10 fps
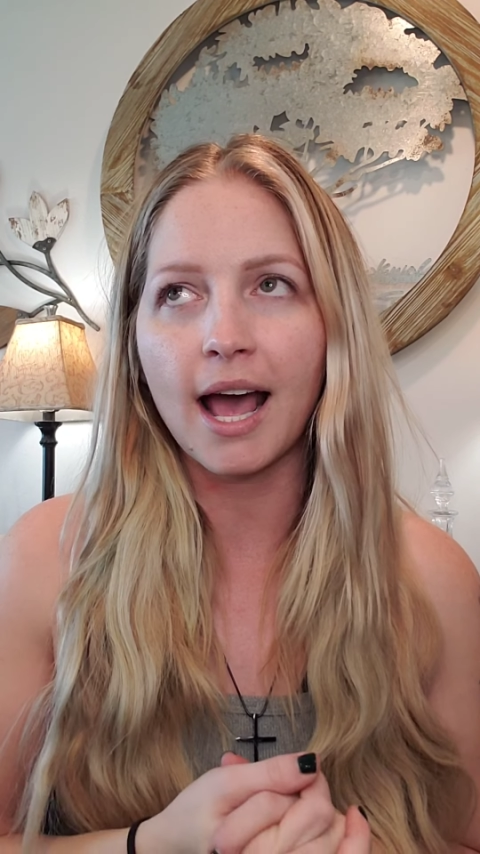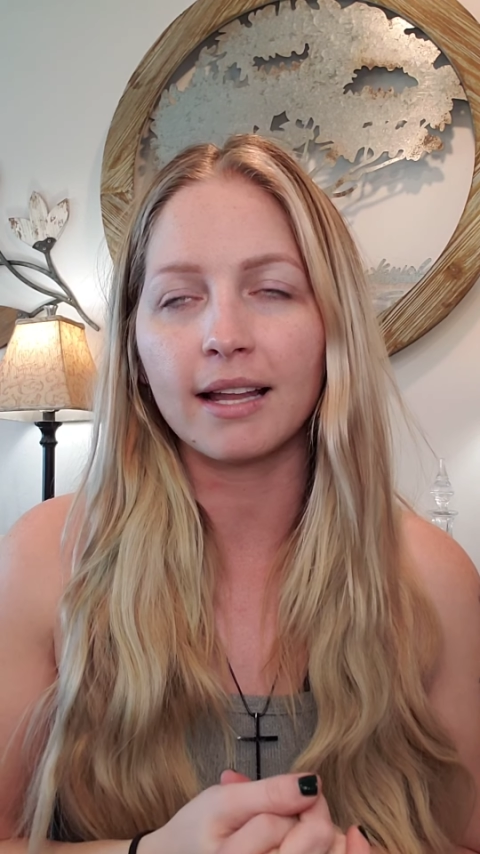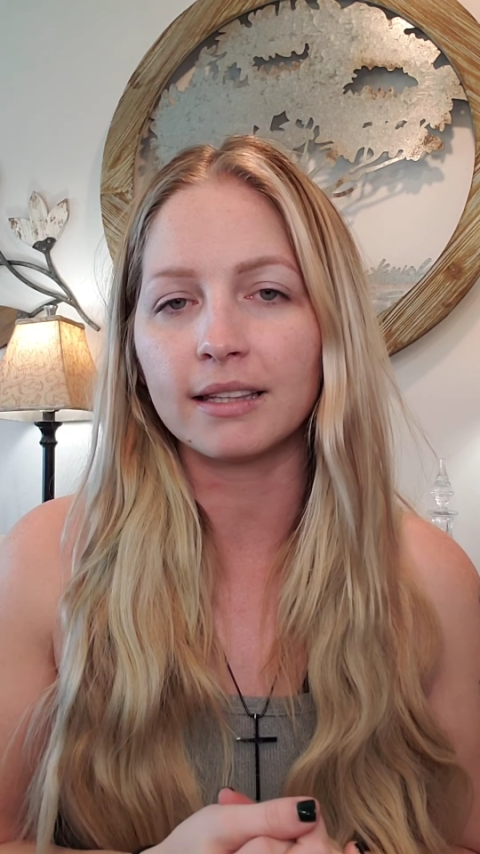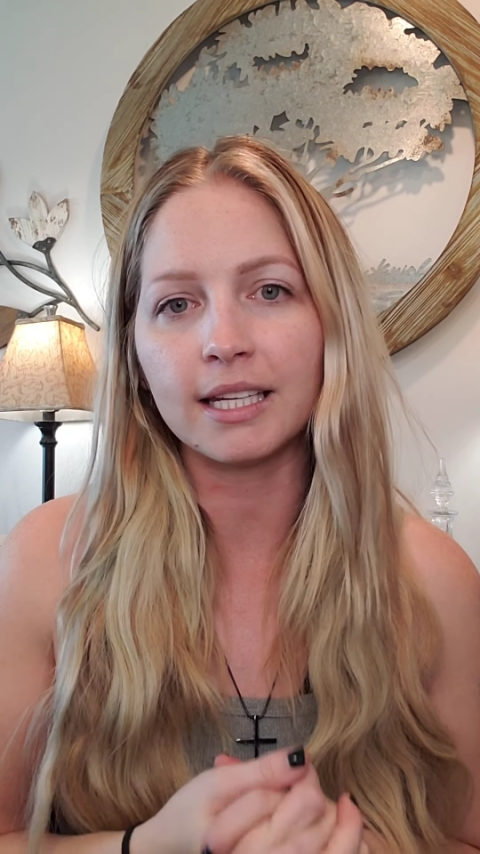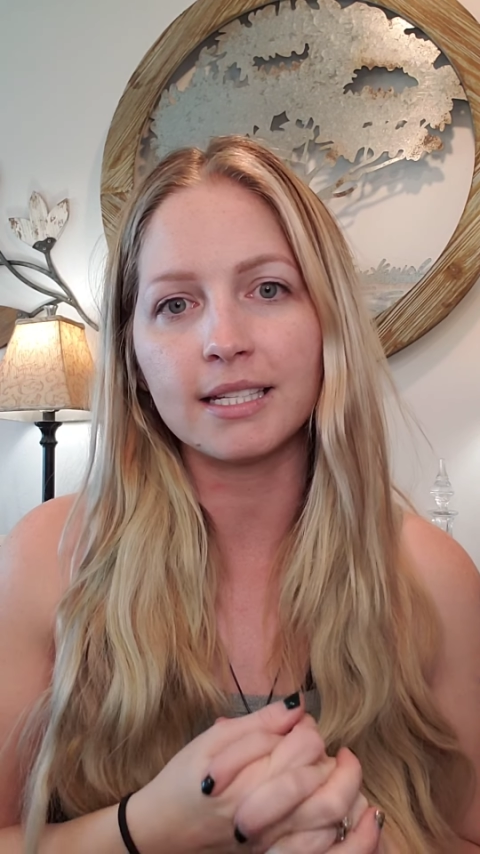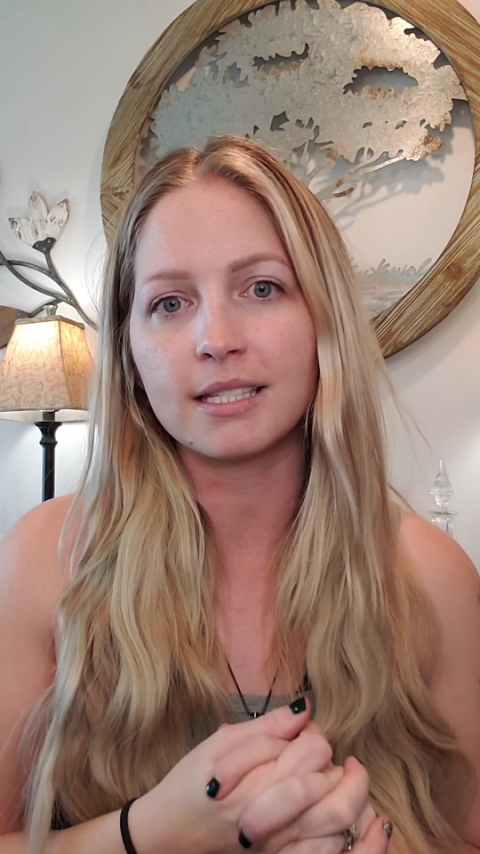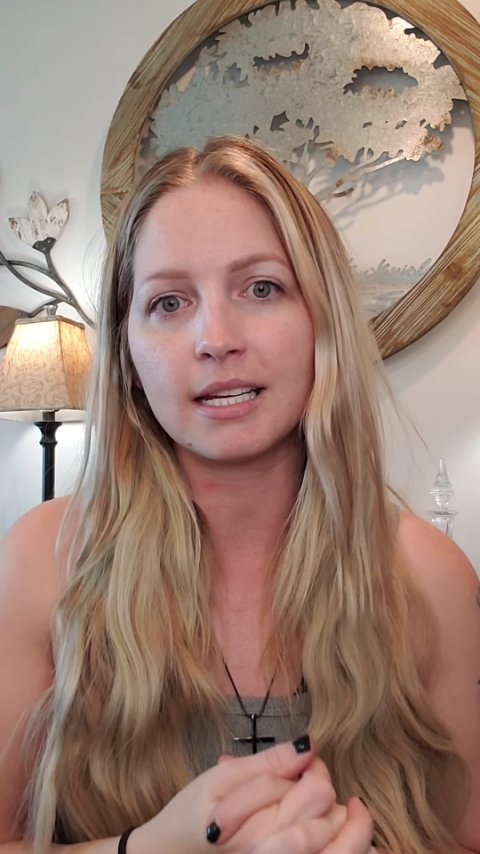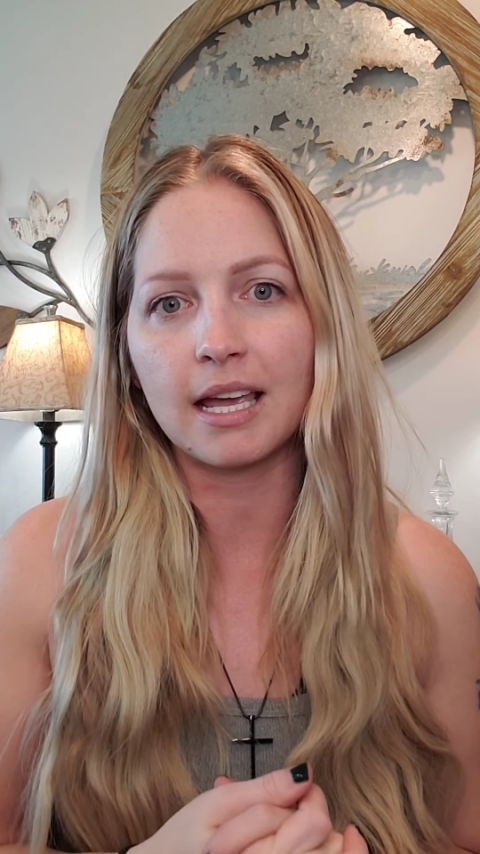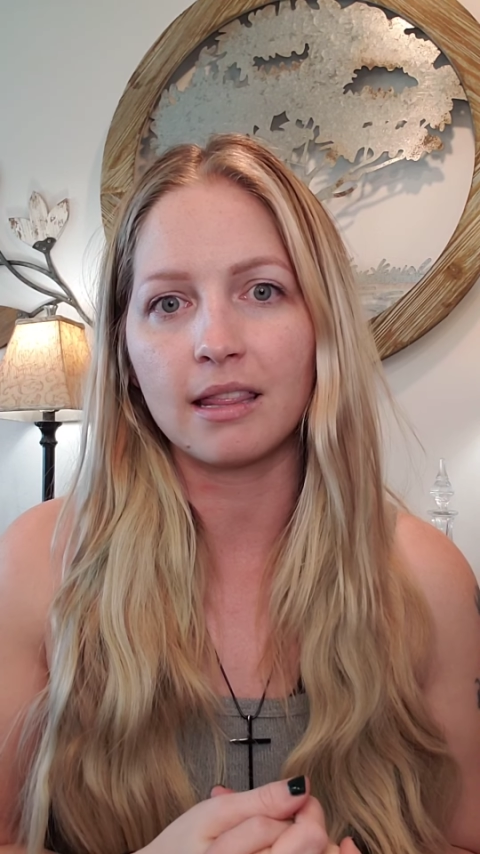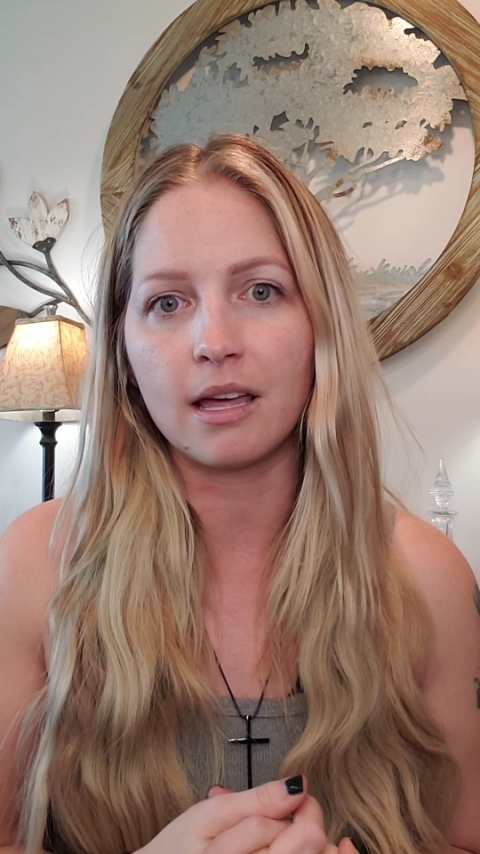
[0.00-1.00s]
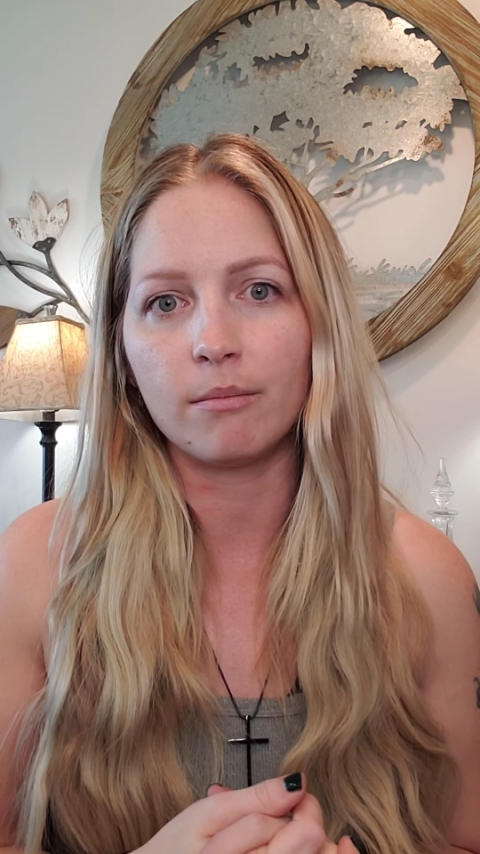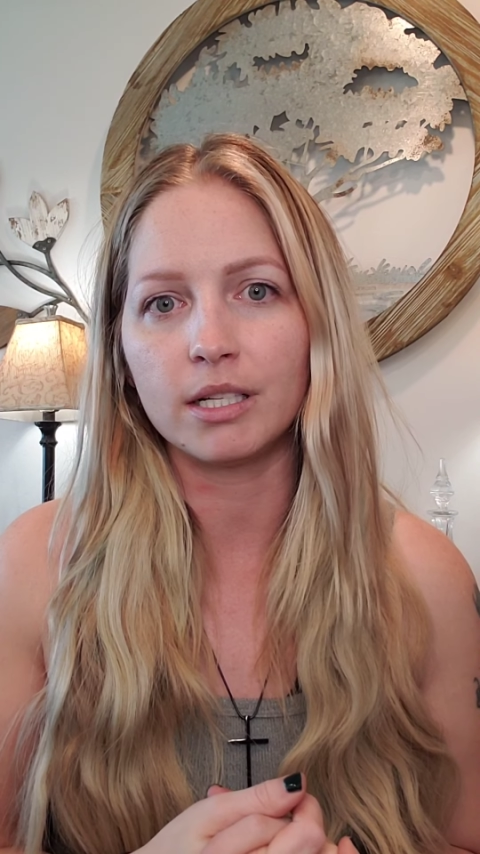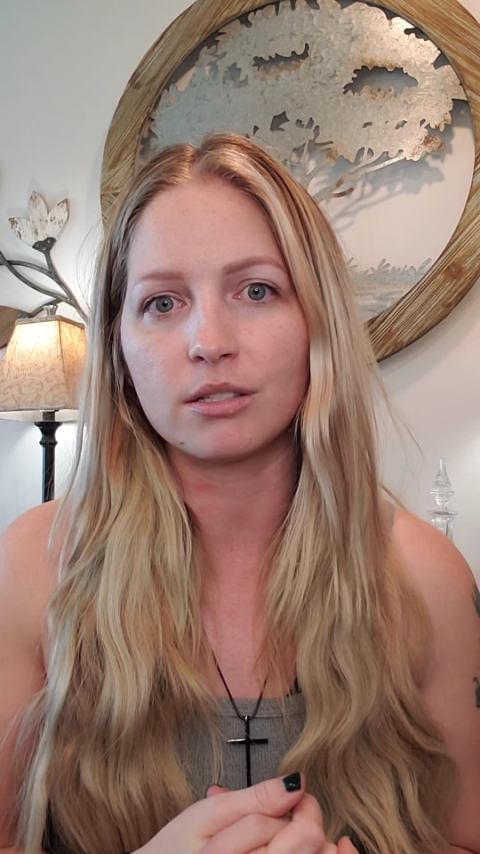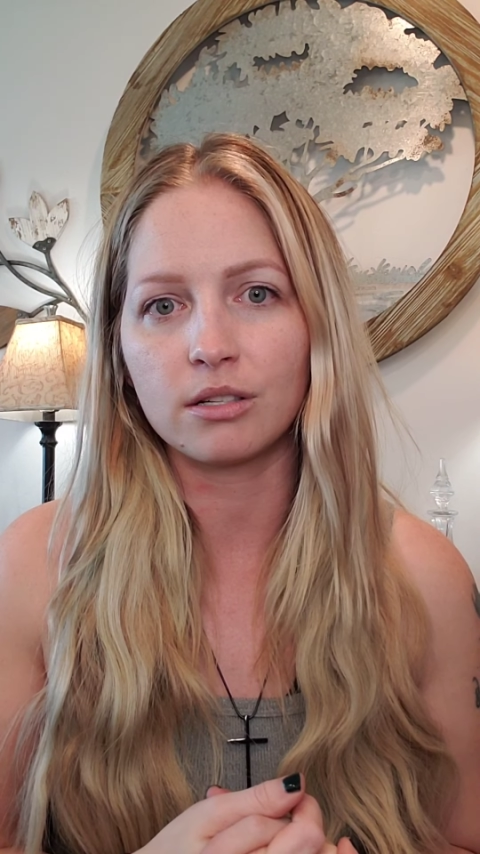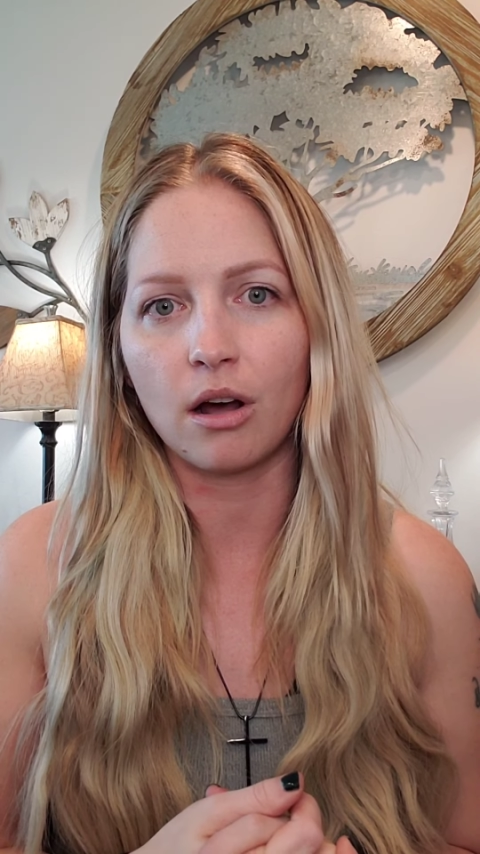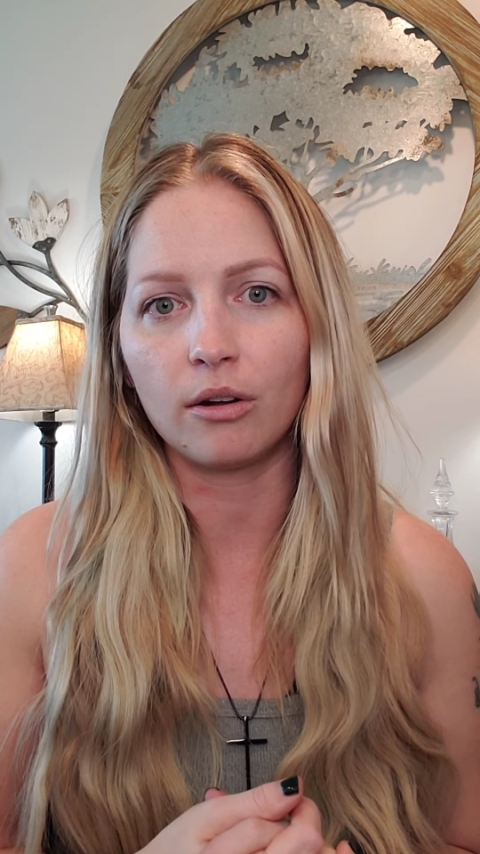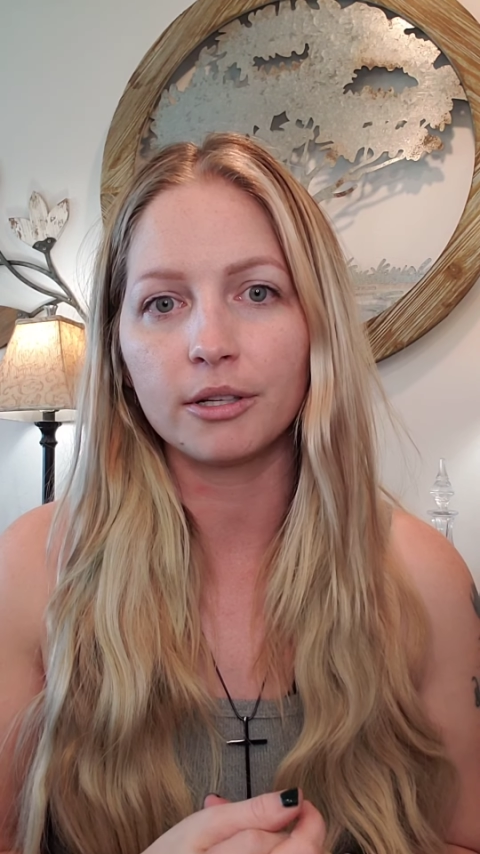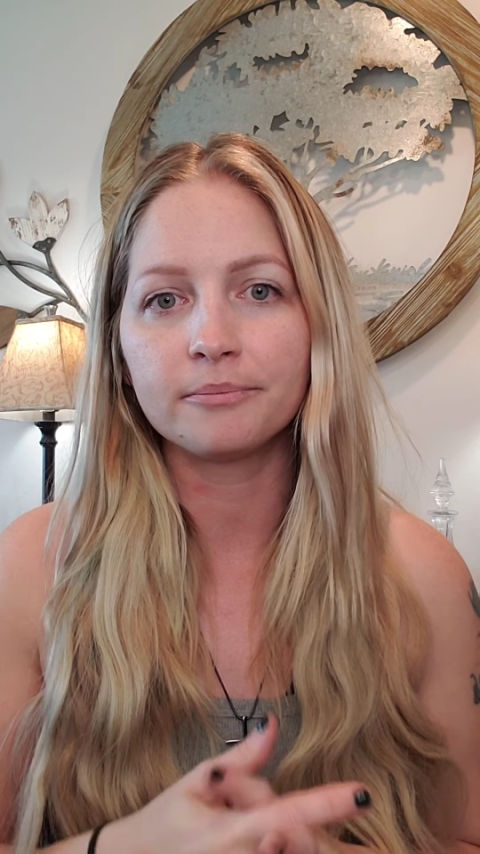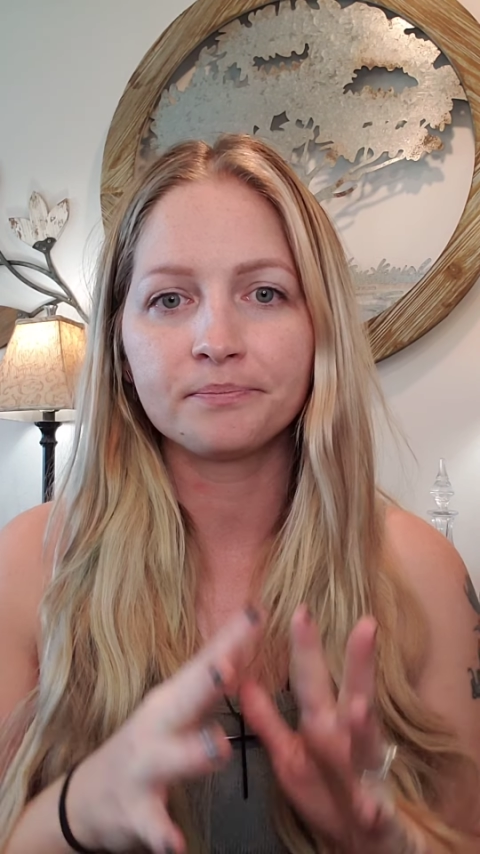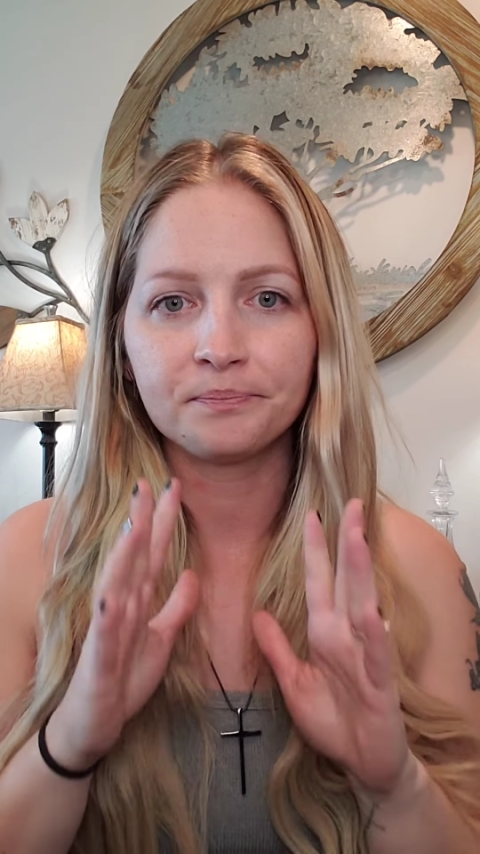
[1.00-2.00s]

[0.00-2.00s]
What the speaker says: at least to get them installed.